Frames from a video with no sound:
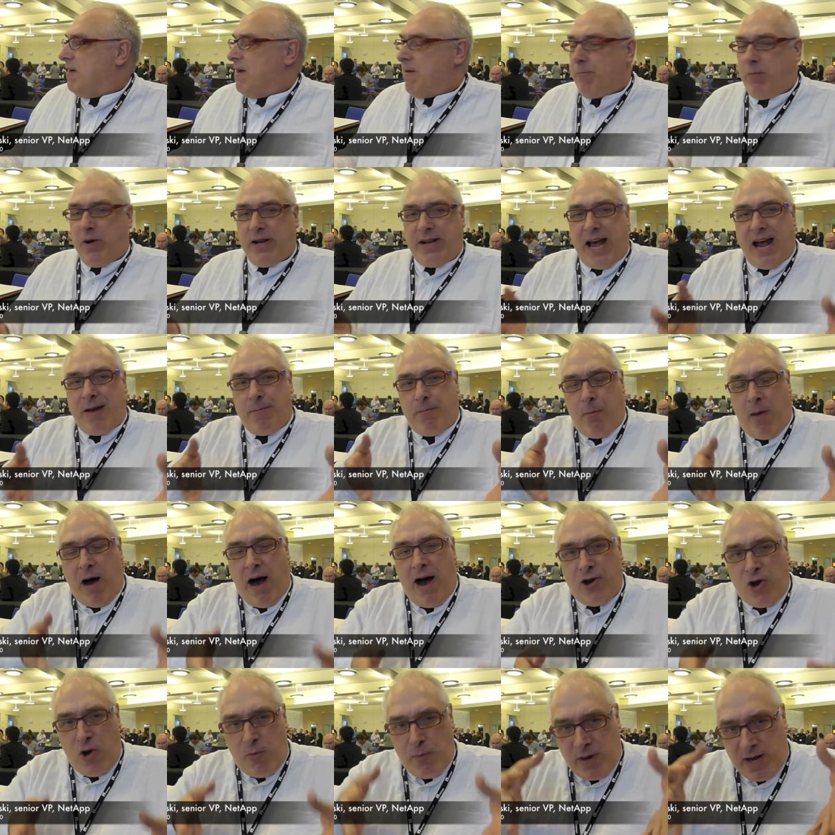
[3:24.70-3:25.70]
But that
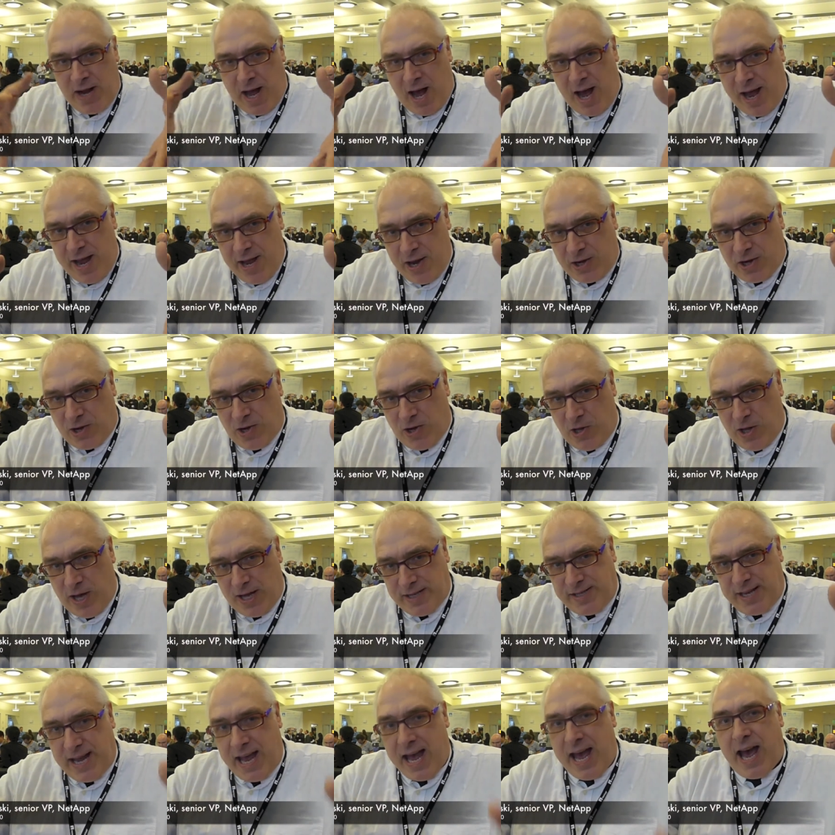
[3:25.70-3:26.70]
monomaniacal
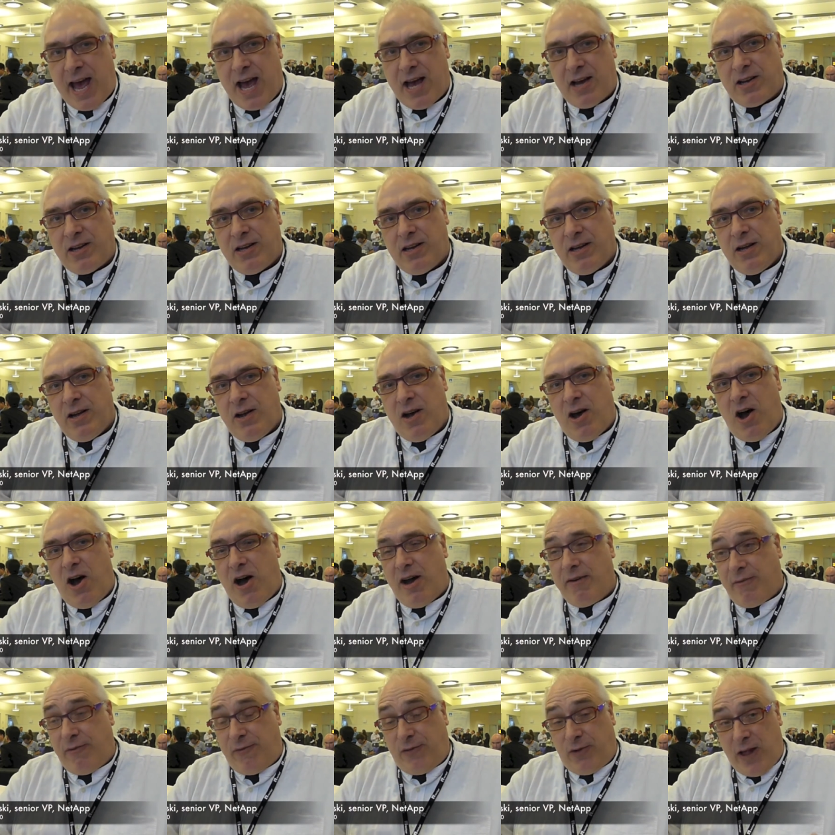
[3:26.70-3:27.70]
attack
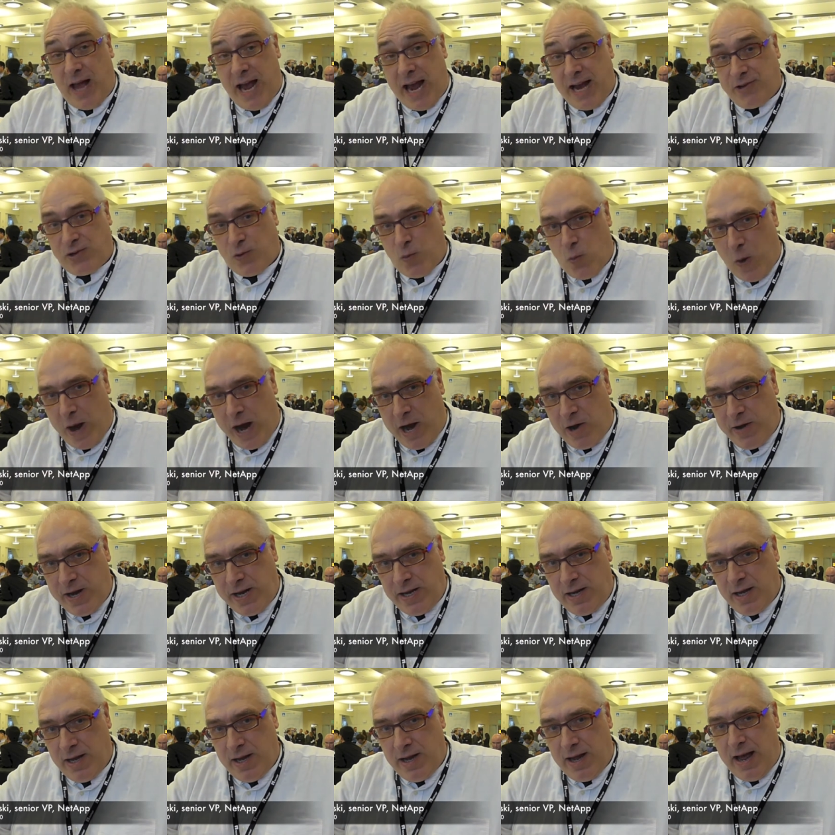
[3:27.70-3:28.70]
on flash
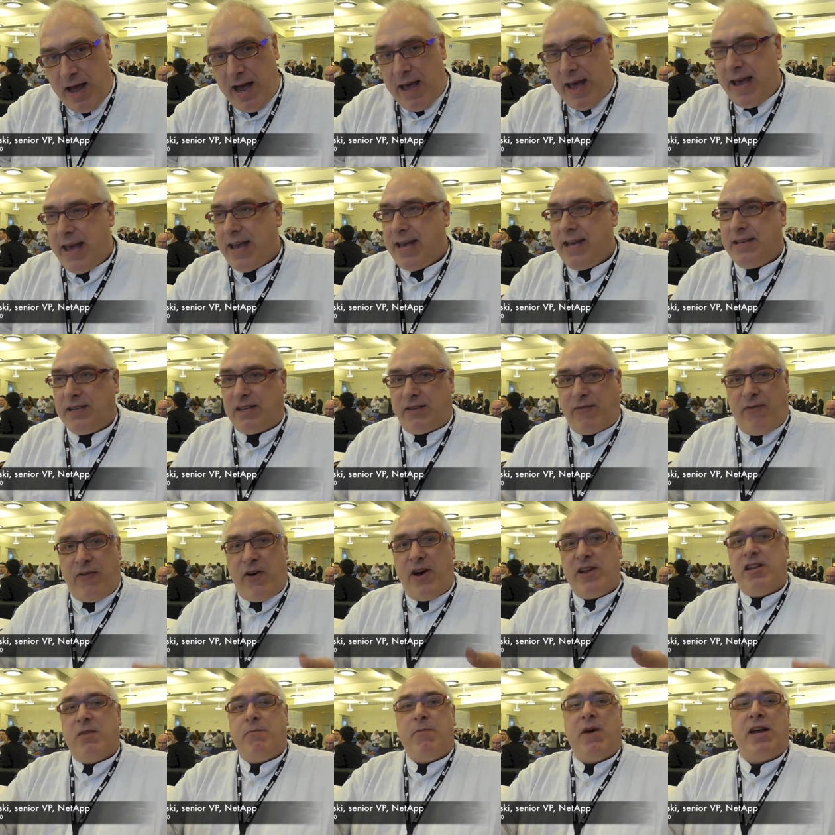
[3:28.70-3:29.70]
wearing is
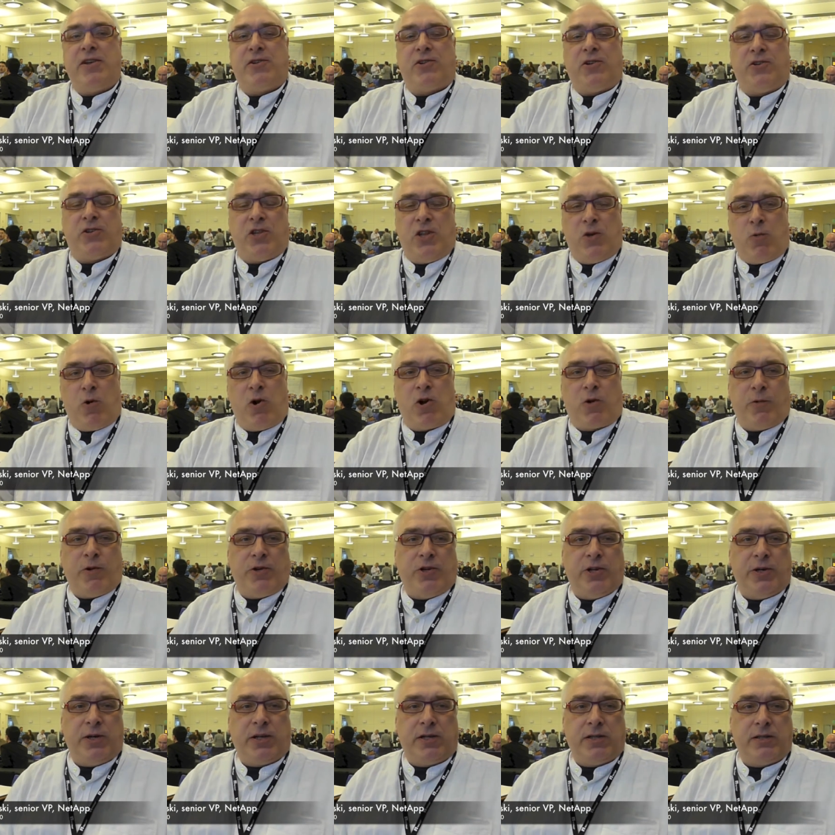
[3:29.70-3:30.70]
fundamental to the work
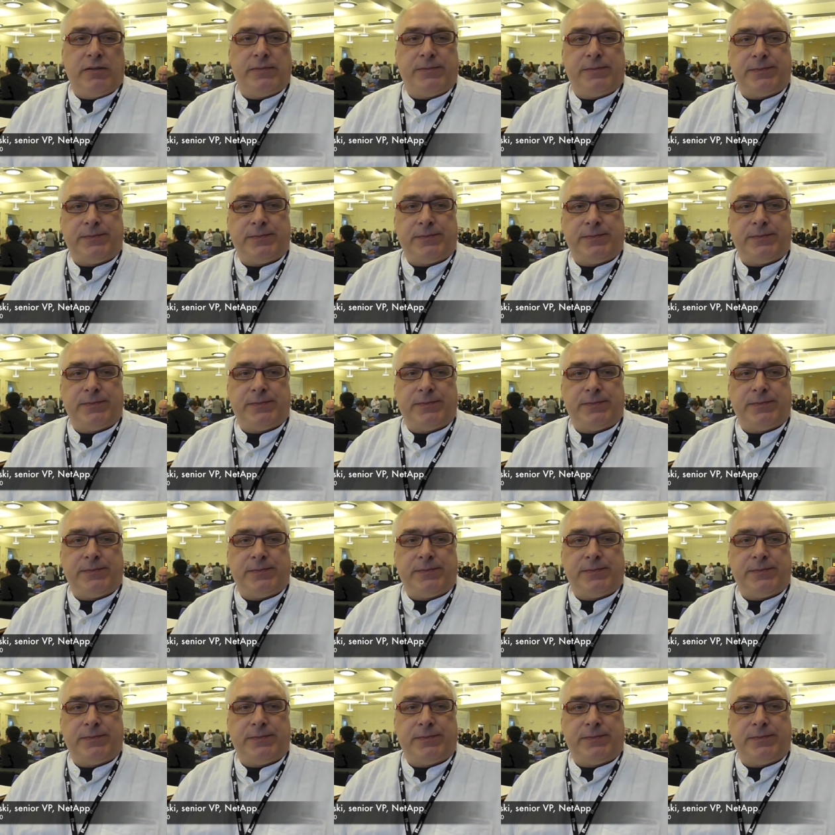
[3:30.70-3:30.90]
we're doing.